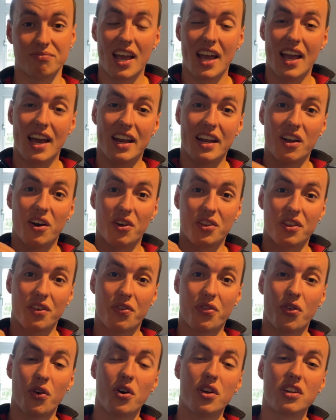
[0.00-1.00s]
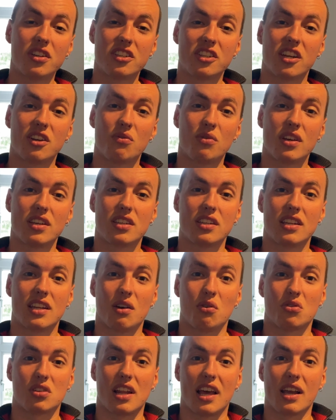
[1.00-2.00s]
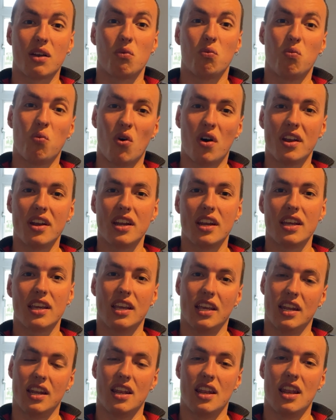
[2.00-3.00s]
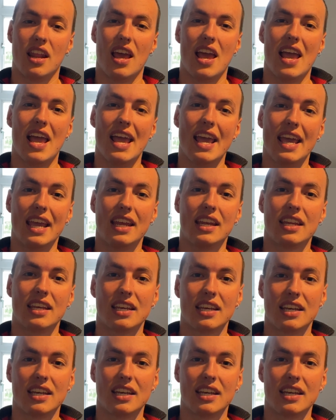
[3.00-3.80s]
And on the 3rd generation, there was like 1 in 8